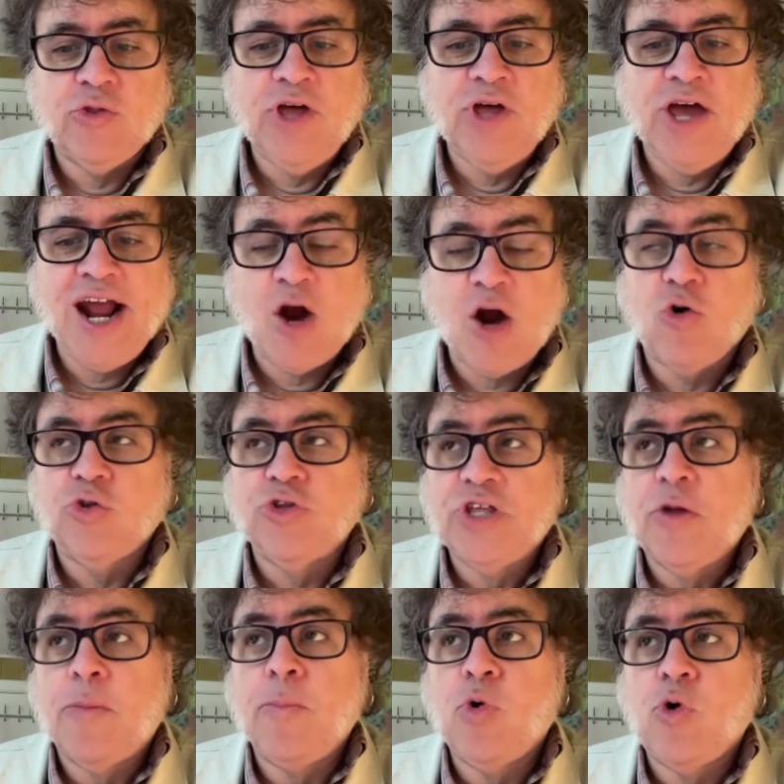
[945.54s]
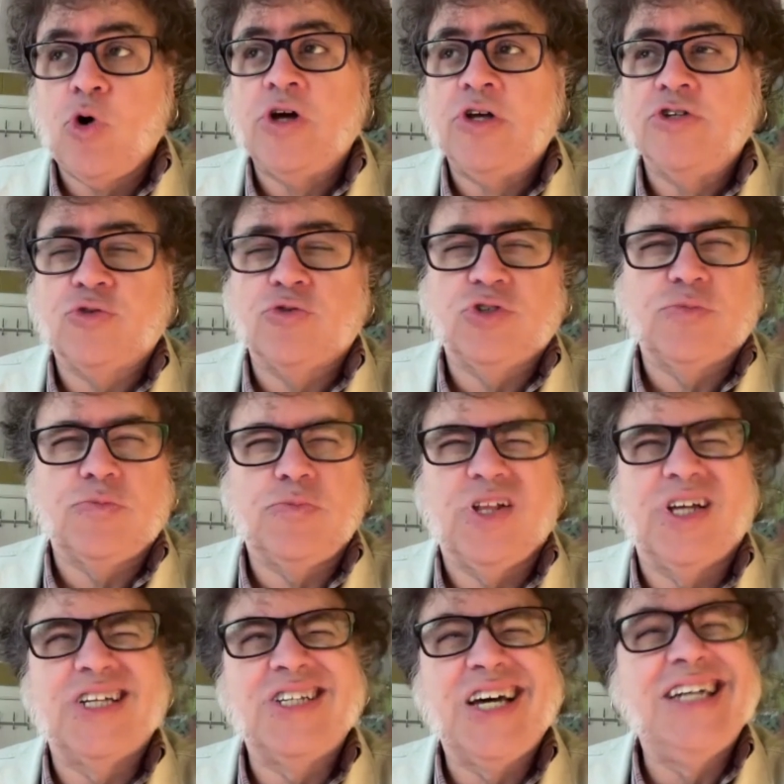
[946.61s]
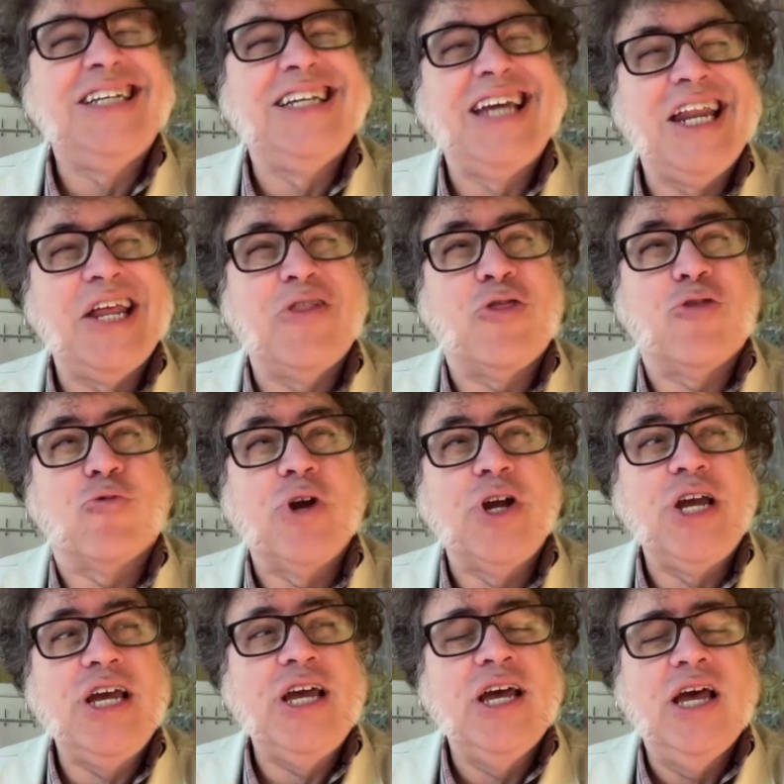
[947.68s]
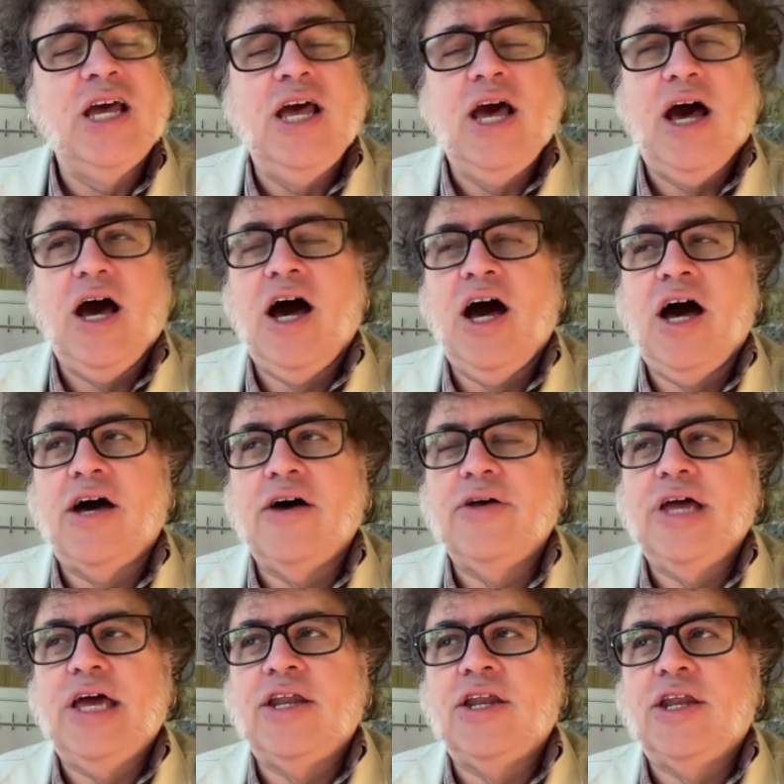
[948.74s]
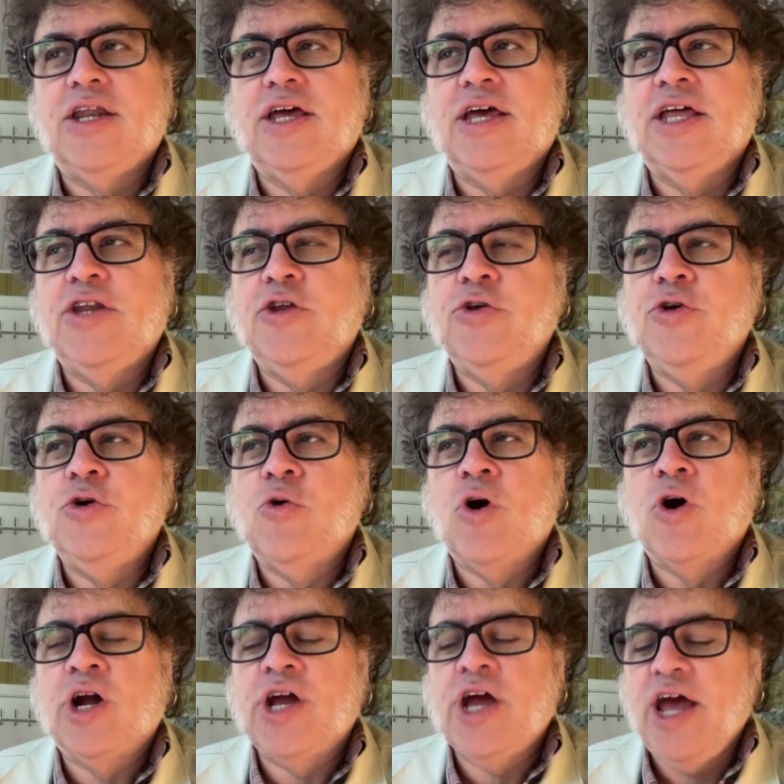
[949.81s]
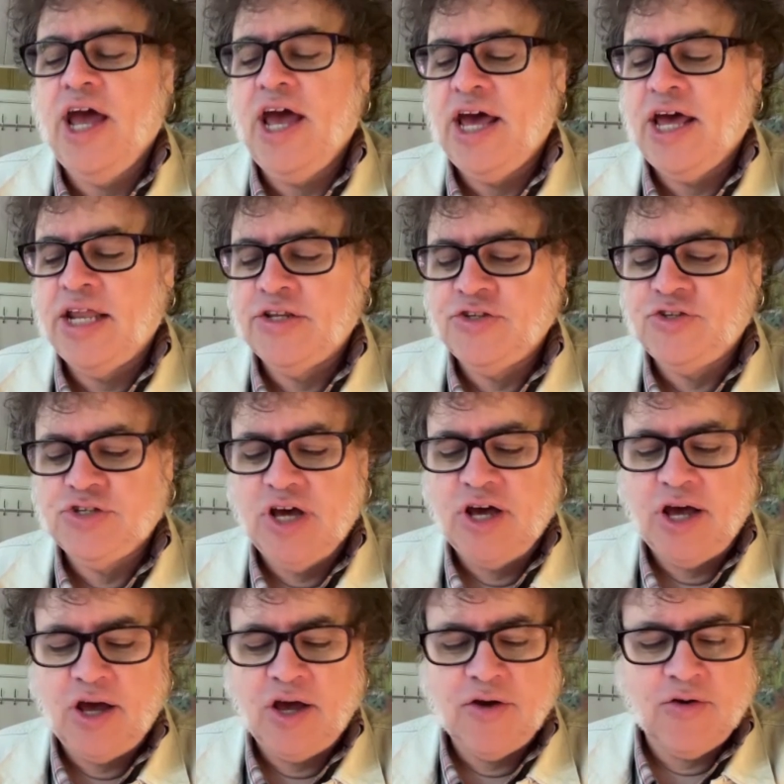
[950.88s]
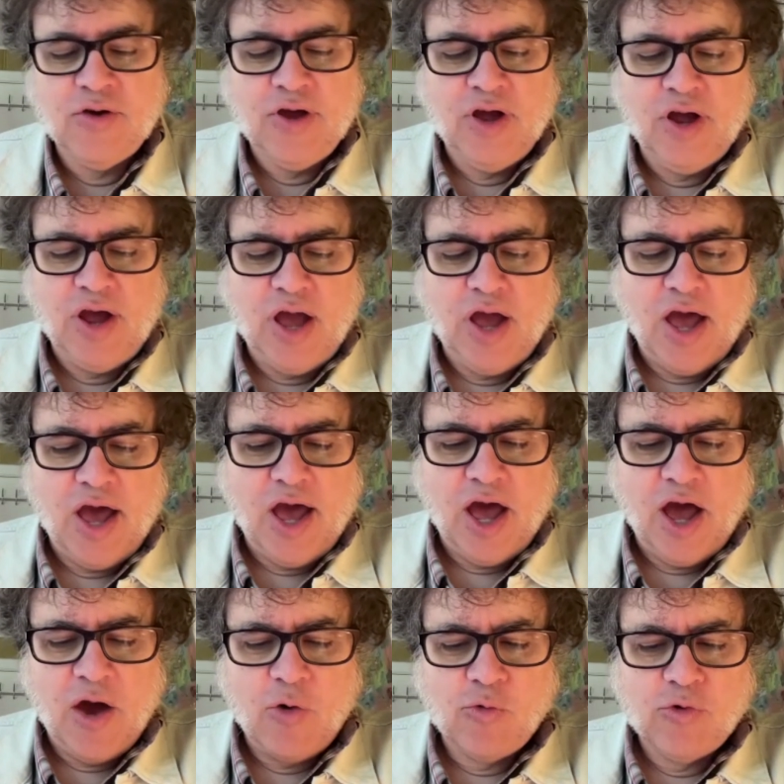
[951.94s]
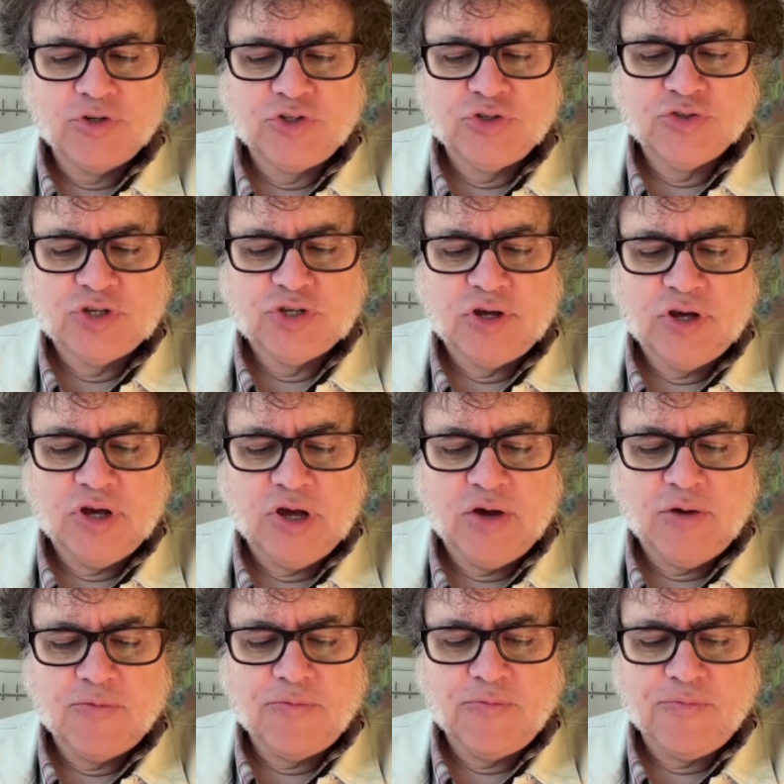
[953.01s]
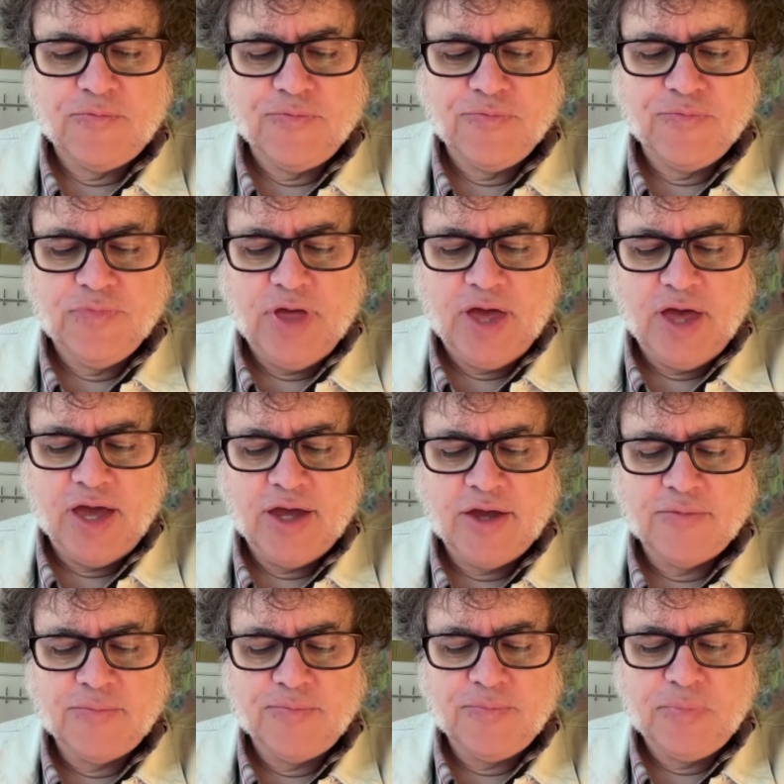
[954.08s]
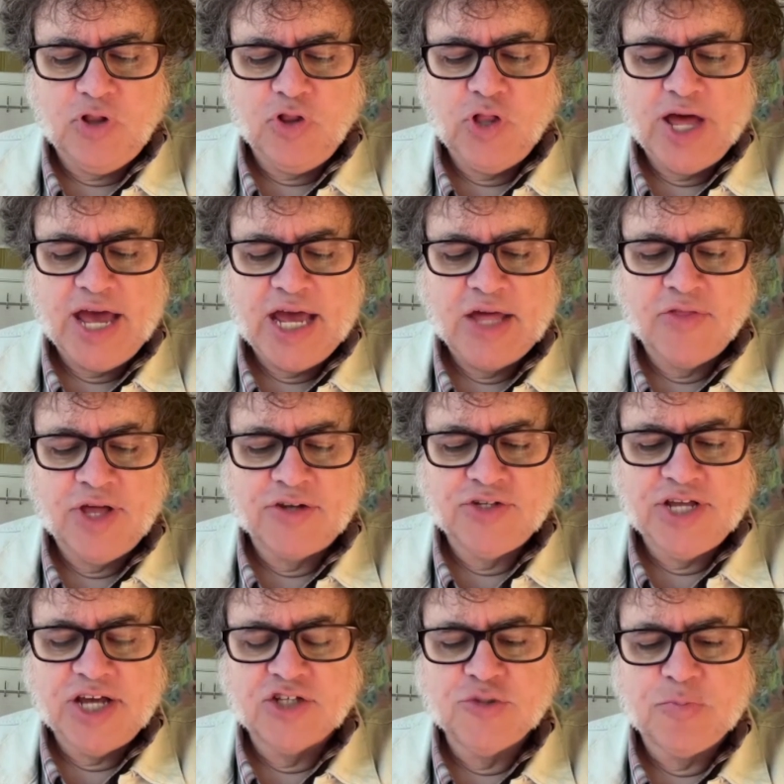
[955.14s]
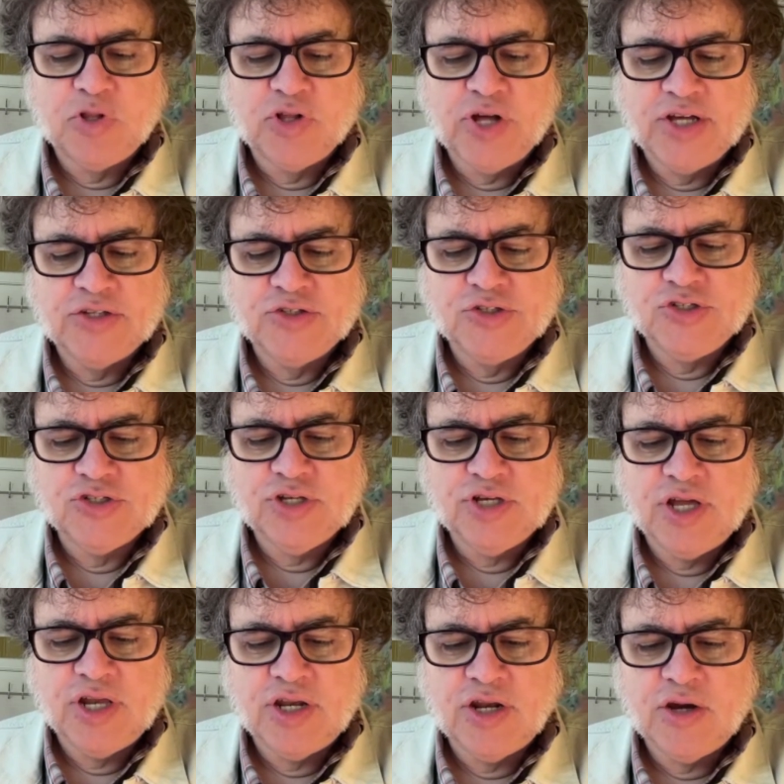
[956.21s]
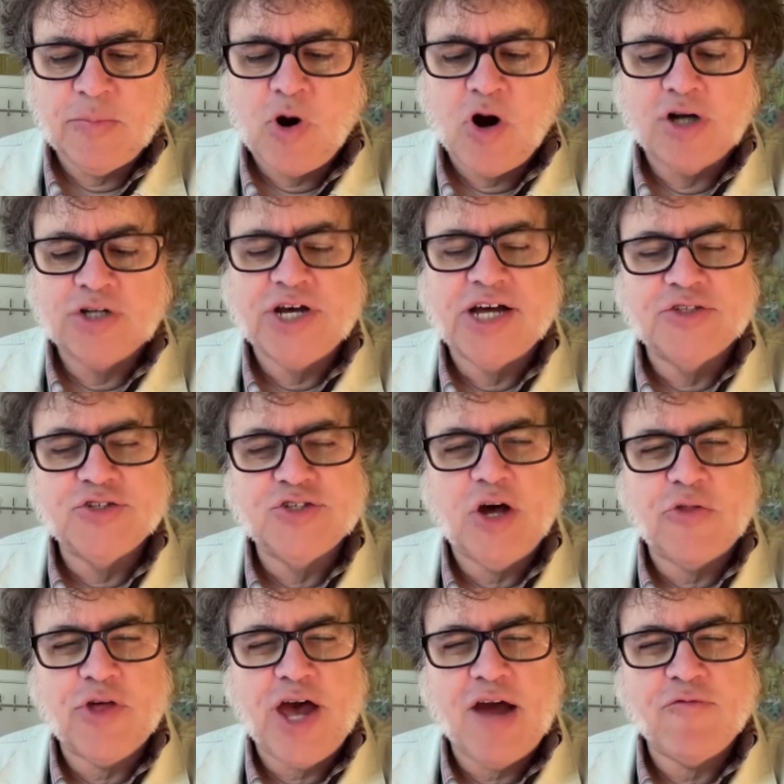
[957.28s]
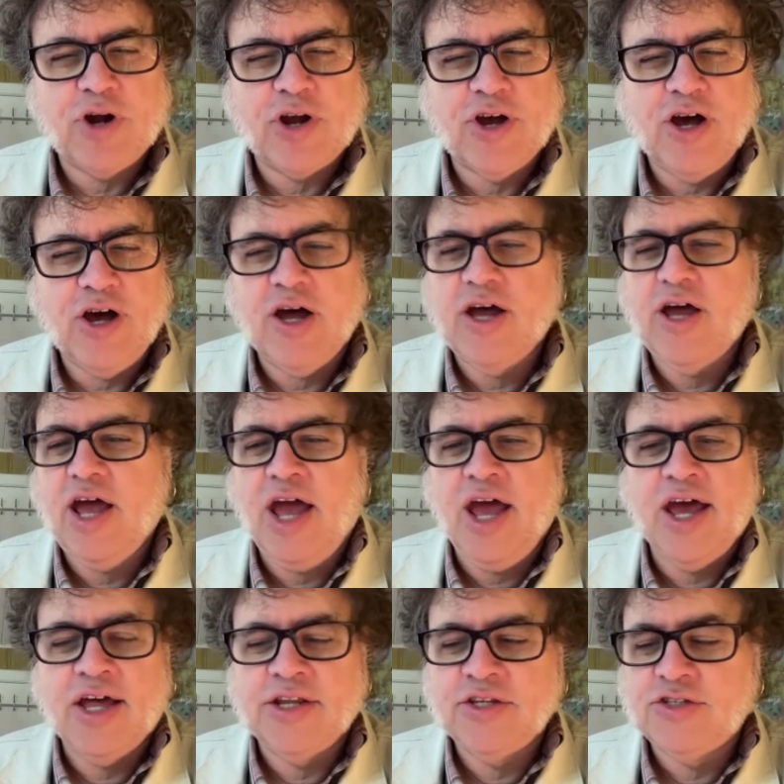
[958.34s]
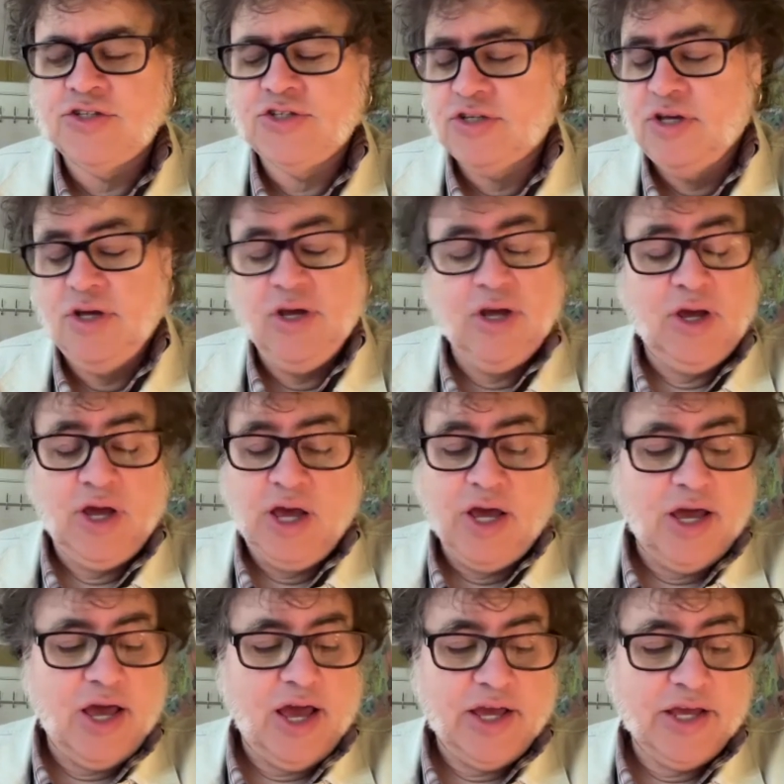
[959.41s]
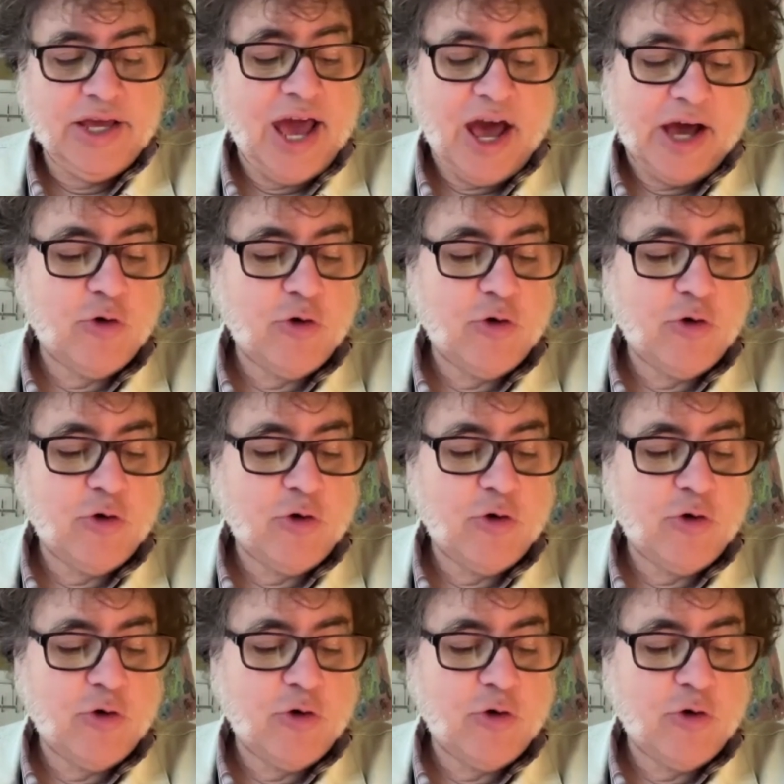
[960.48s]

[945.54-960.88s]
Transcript: Harold and the Boys. It was like 1983 in New York, and which is a play that takes place in apartheid South Africa. And yeah, it